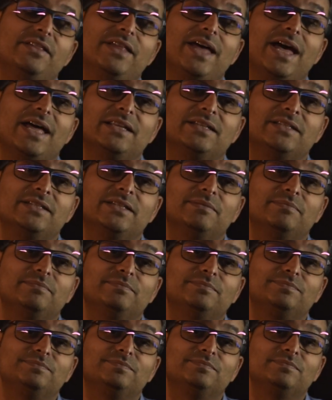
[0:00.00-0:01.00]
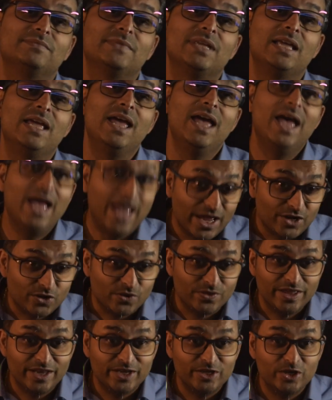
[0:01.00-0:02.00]
that. And
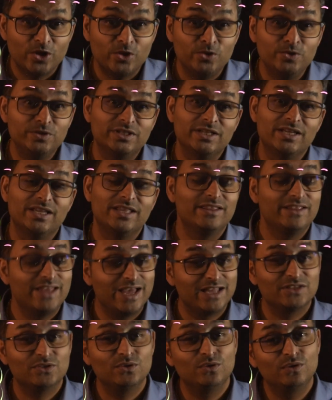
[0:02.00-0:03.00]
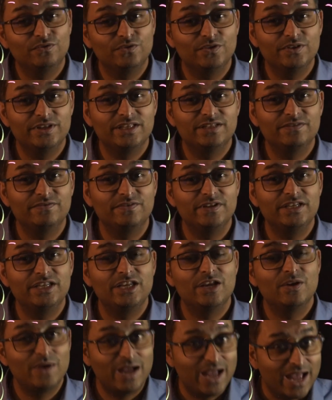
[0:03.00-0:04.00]
on that note, that's all for this
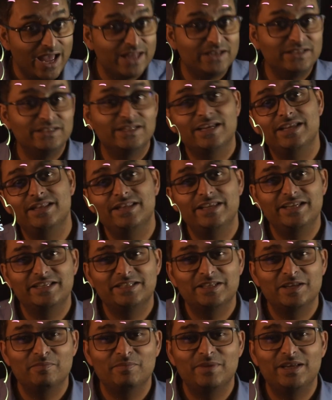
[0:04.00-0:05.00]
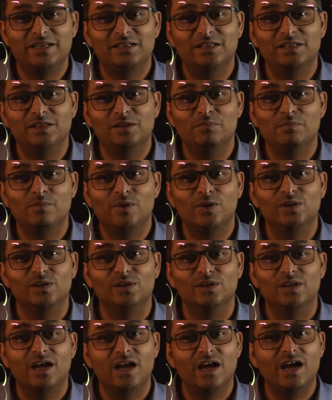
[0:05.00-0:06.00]
video and this mental
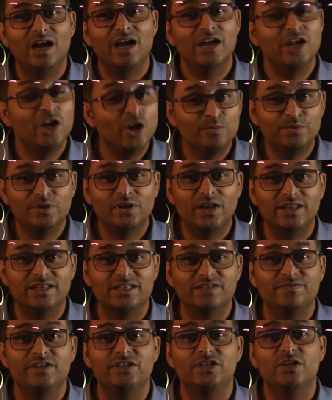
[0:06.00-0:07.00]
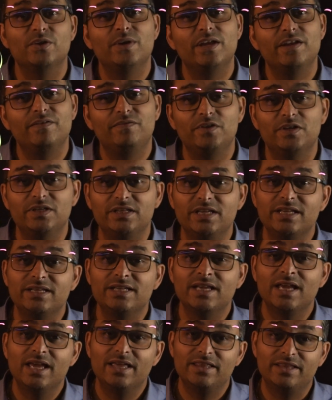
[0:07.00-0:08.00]
model. I hope you liked this video. If you
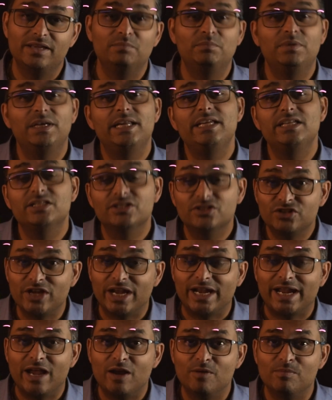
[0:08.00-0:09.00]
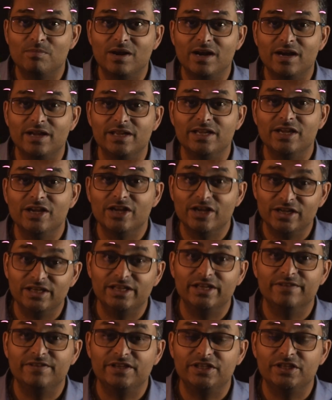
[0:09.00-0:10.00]
did, then please check out my
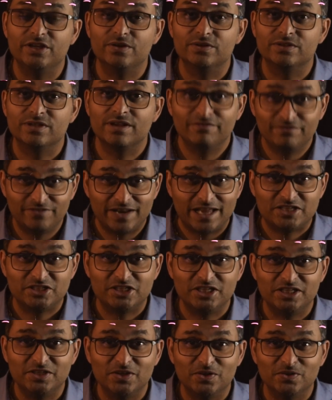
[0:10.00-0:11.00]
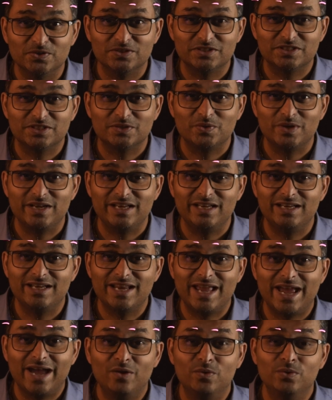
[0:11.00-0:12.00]
earlier videos flashing on screen
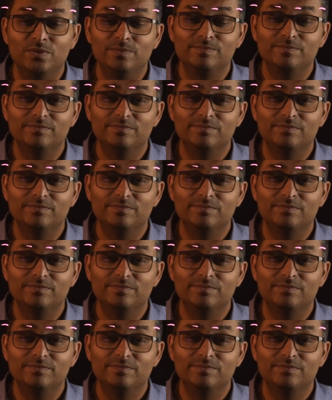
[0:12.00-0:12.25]
now.